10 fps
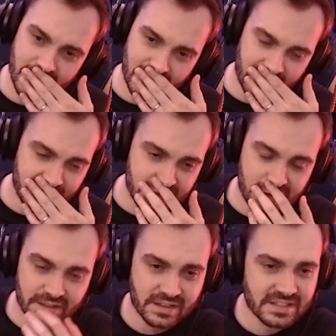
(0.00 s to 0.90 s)
like I said,
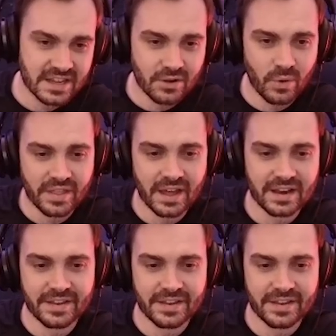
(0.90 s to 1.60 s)
it does take away that,